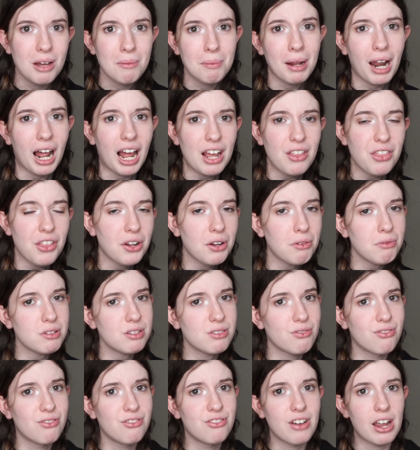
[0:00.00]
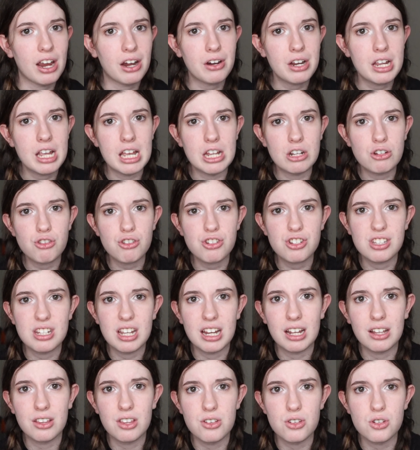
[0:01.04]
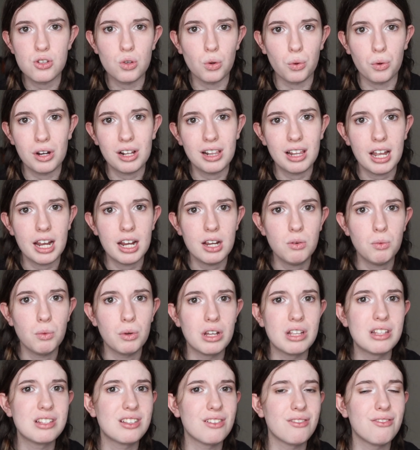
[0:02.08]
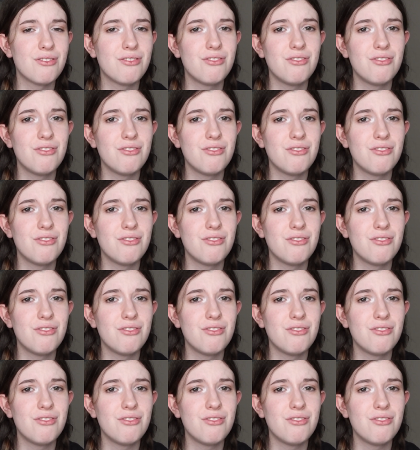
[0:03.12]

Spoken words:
but I thought it was very interesting, and the storyline was